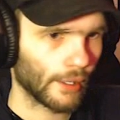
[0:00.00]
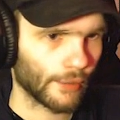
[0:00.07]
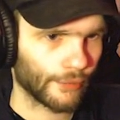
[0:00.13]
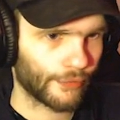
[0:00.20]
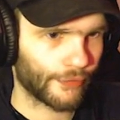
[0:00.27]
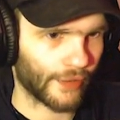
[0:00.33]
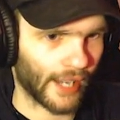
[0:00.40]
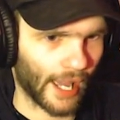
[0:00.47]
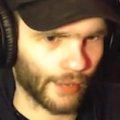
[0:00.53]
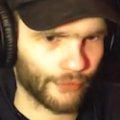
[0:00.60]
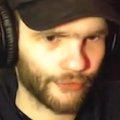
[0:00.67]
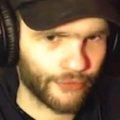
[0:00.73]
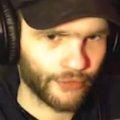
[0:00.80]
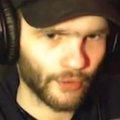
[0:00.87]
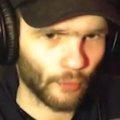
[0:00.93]

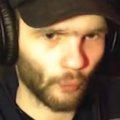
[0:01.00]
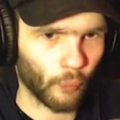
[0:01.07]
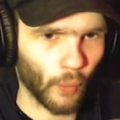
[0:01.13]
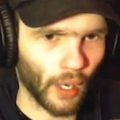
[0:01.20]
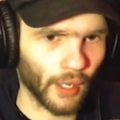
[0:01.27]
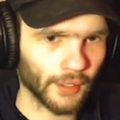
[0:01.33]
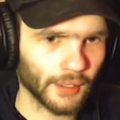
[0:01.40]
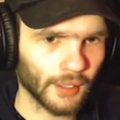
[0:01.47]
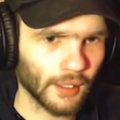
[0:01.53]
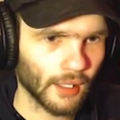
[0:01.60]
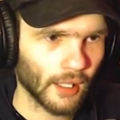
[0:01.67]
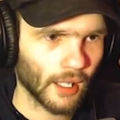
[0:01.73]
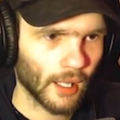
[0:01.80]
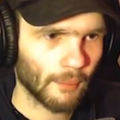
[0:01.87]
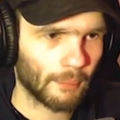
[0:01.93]
FNAF
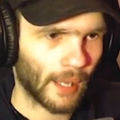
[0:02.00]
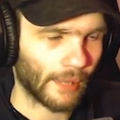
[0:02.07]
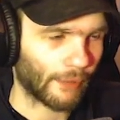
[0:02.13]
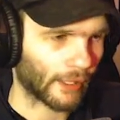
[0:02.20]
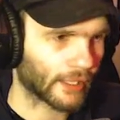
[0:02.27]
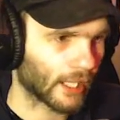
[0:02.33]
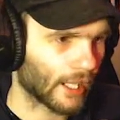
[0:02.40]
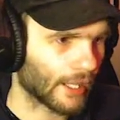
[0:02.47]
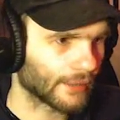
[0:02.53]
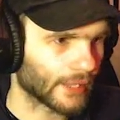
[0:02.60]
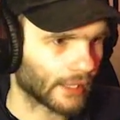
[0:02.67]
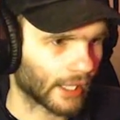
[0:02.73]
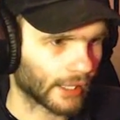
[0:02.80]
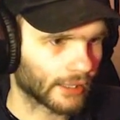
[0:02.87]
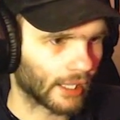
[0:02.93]
1. But if I can't,
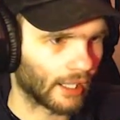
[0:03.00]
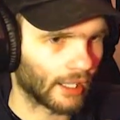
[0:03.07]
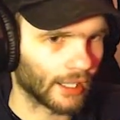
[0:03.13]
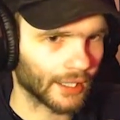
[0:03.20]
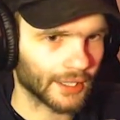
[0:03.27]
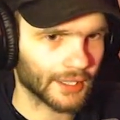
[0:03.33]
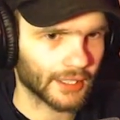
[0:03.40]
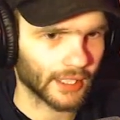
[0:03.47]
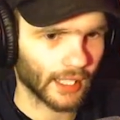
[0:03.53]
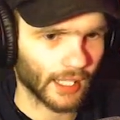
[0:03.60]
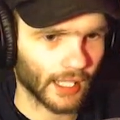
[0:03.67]
then I can't.